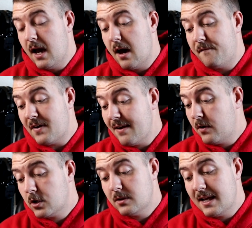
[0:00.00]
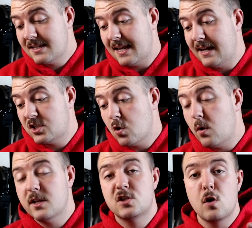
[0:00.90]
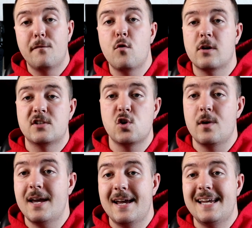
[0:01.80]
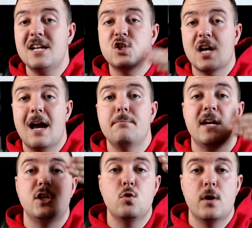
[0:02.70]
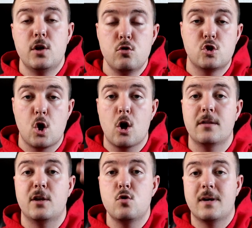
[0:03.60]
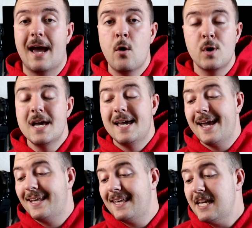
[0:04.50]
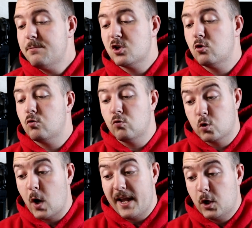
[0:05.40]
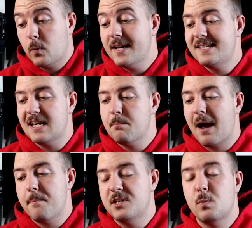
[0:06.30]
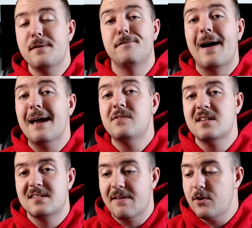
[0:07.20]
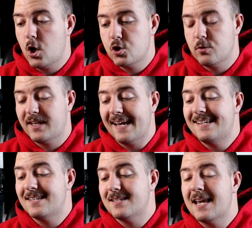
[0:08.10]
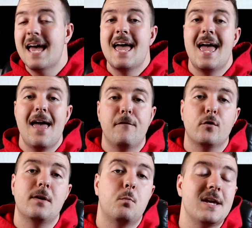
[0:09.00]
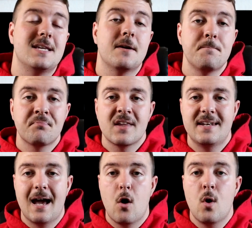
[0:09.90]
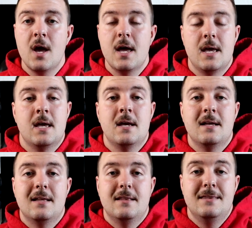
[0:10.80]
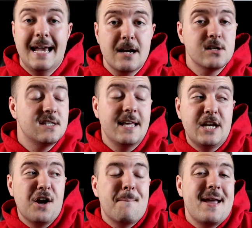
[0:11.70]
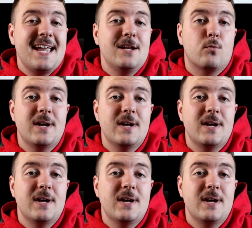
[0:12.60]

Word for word: 500 less, and so on and so forth. So each time they do a new chart and a new count, it keeps increasing by between 500 to 700 cases every week. Now, there's like your main